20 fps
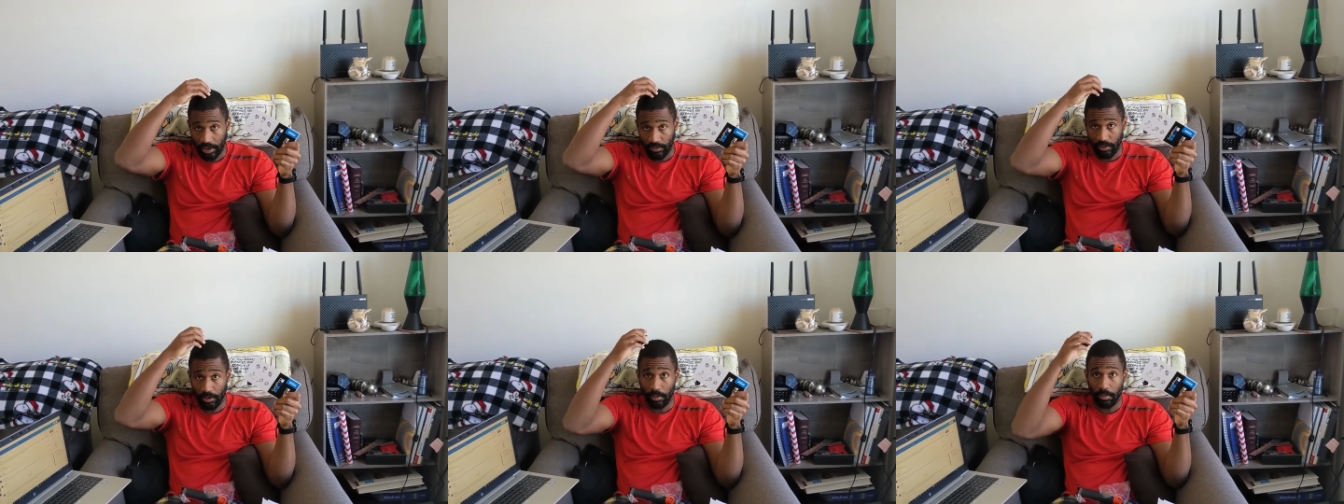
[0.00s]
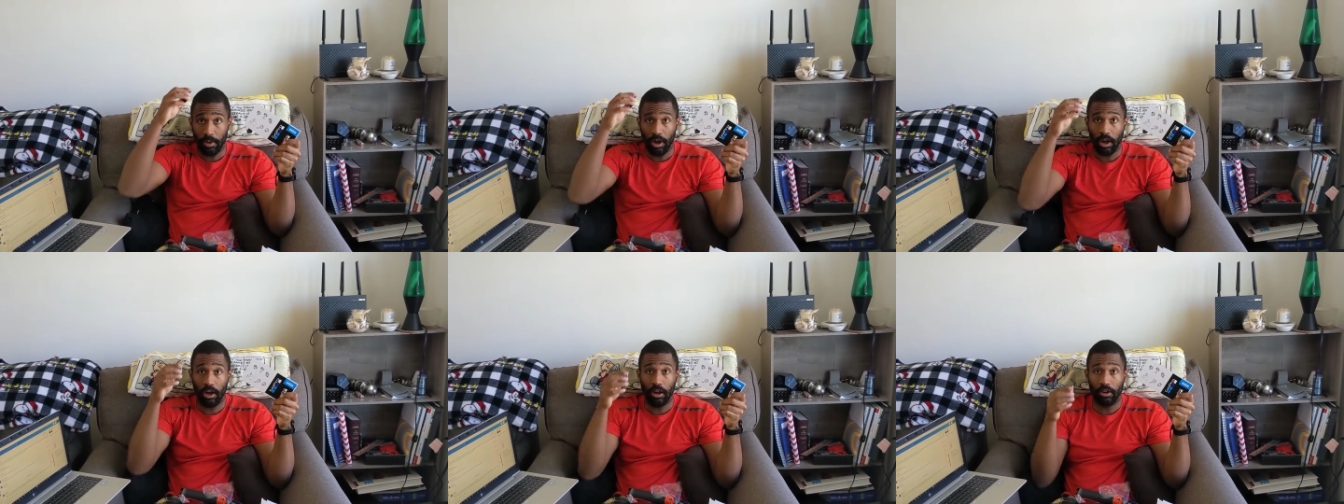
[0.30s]
if you
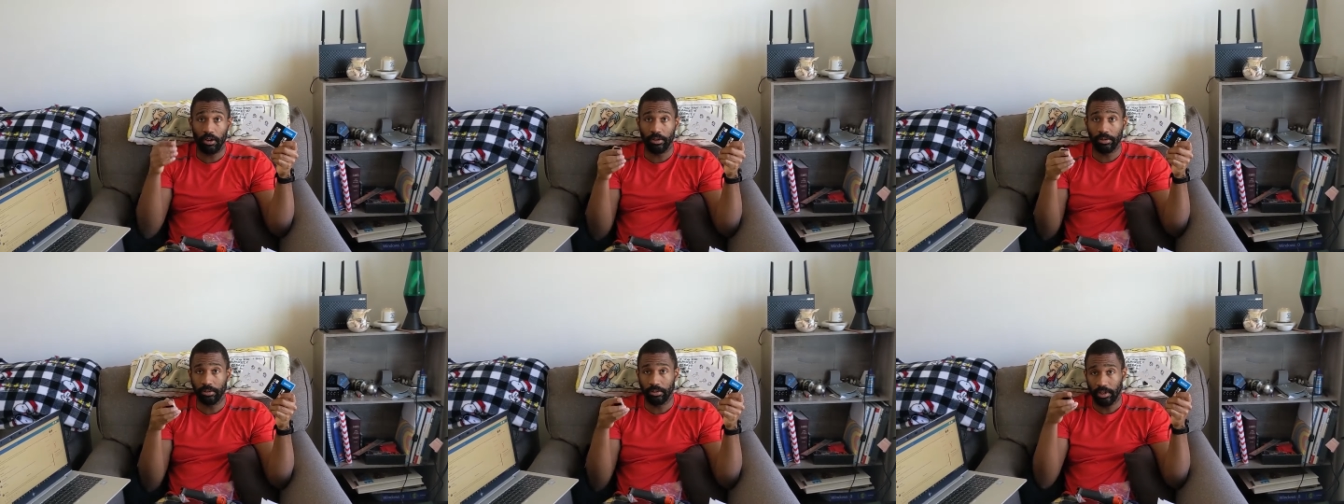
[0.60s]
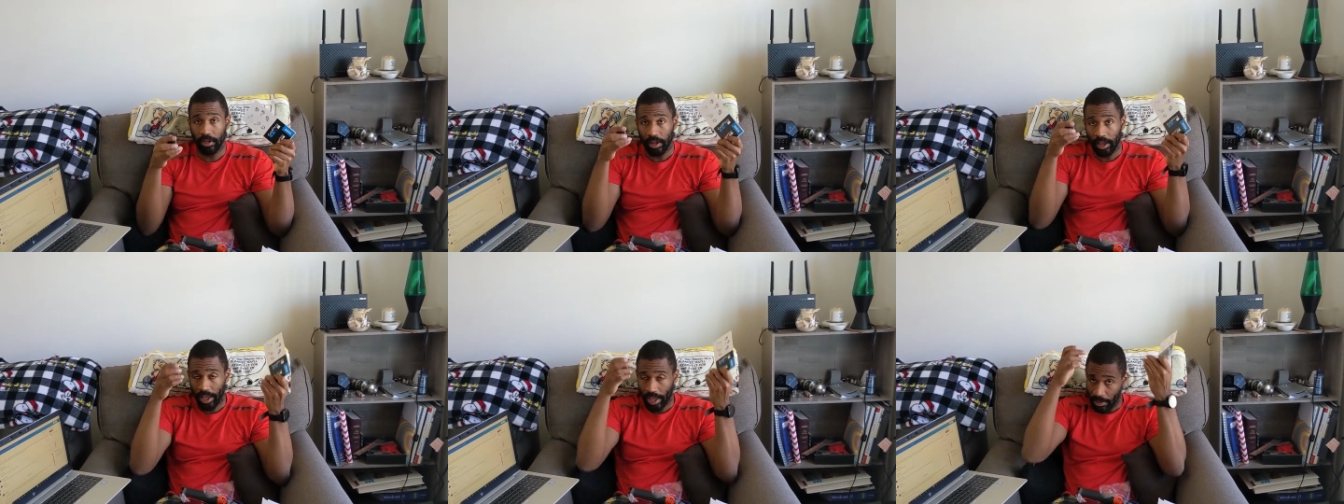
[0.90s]
bald.
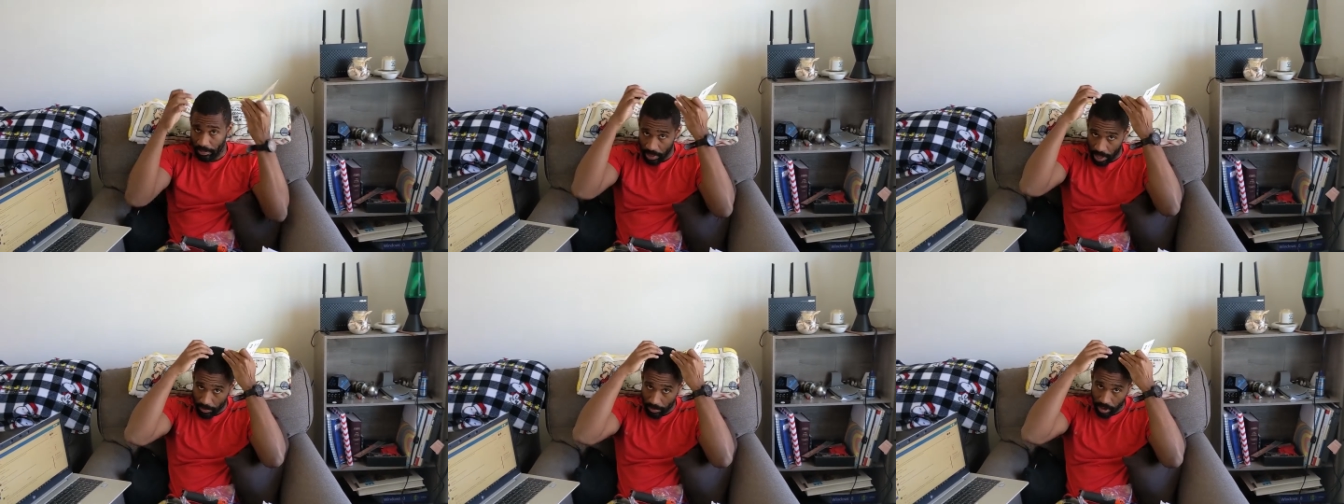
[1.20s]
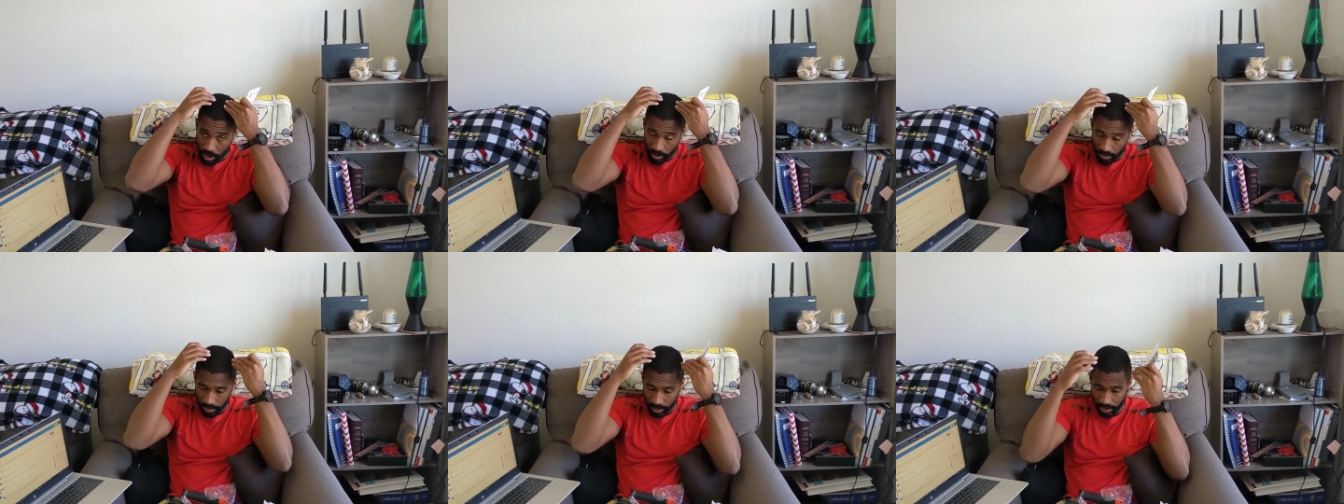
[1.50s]
I'm not
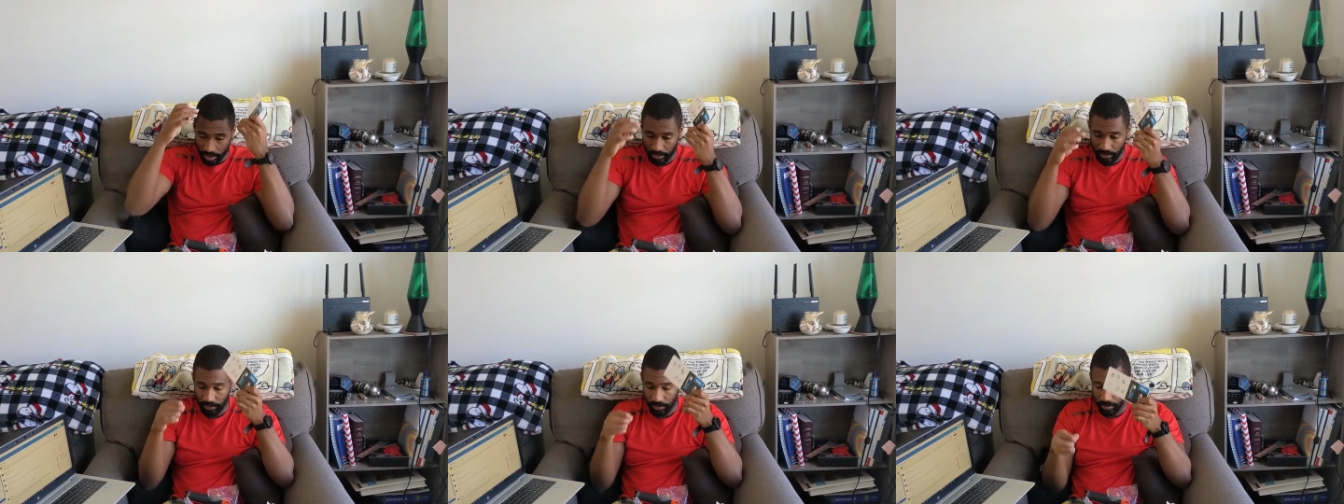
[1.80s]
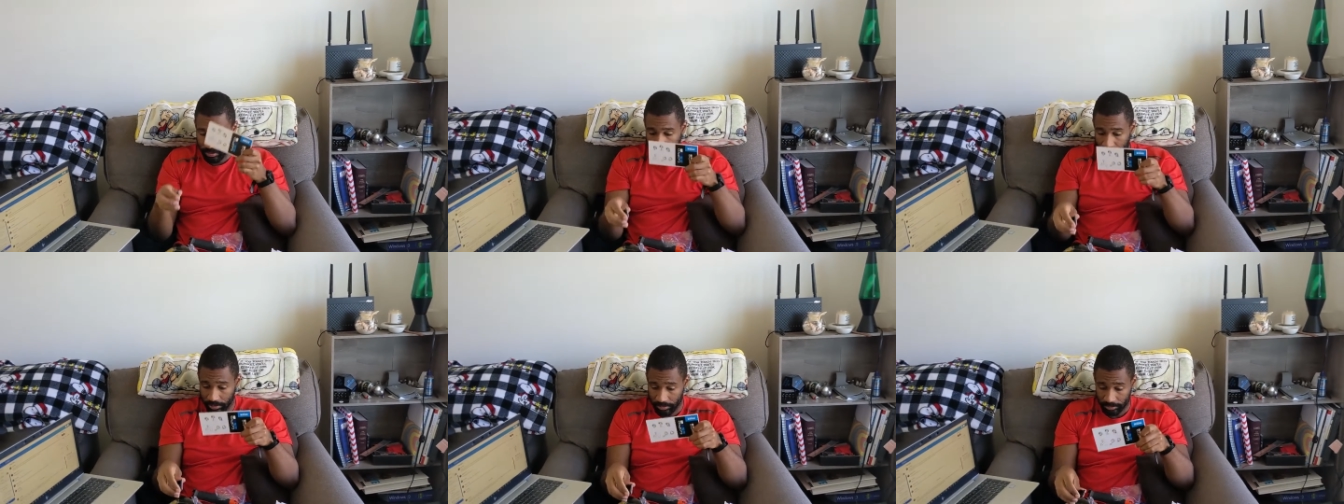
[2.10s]
bald enough
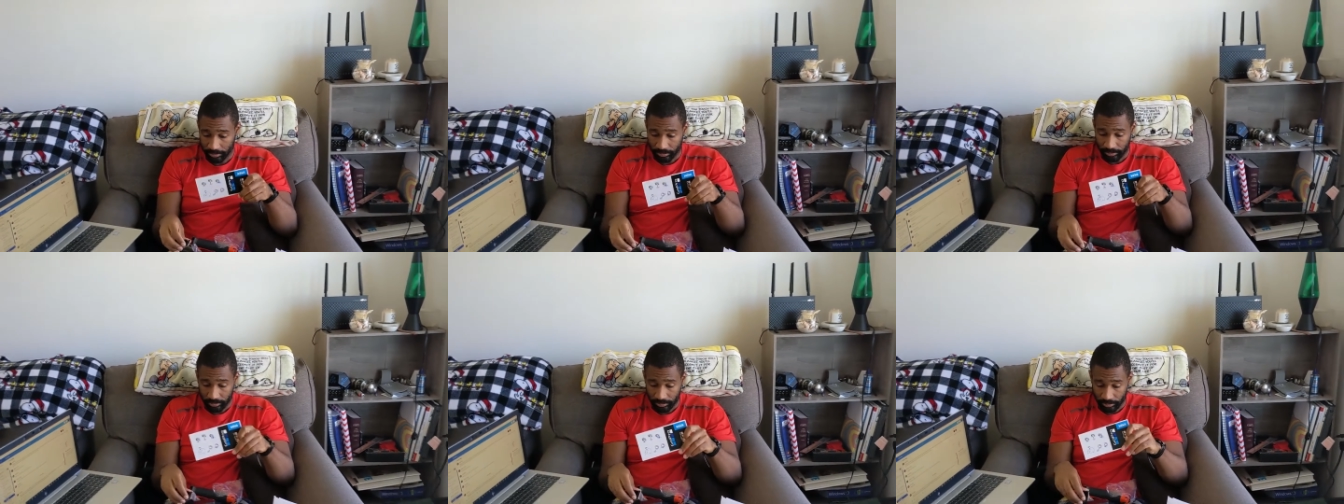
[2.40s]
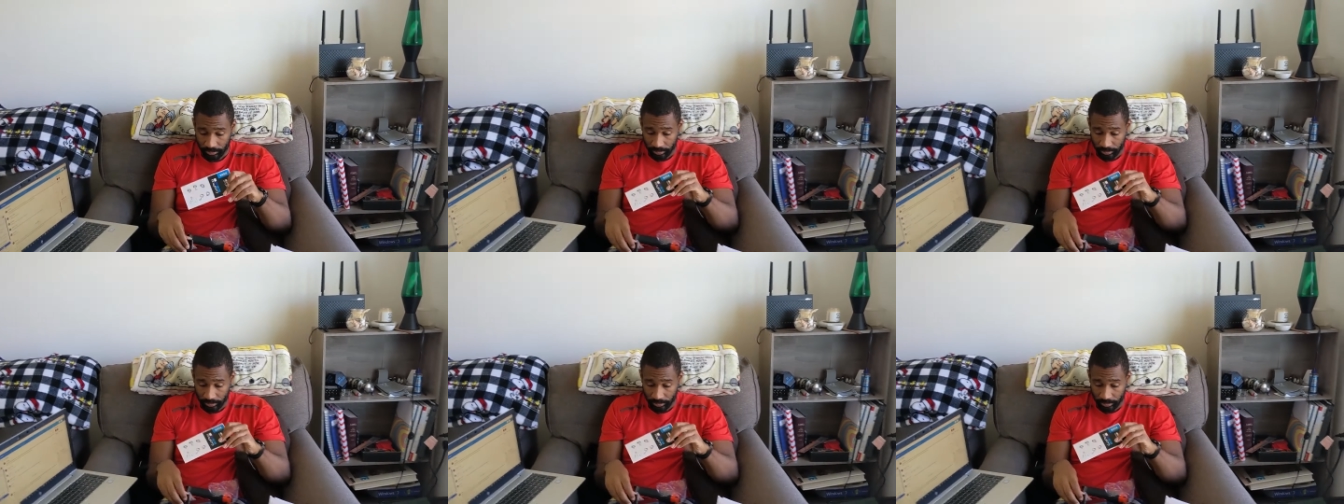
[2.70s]
for it.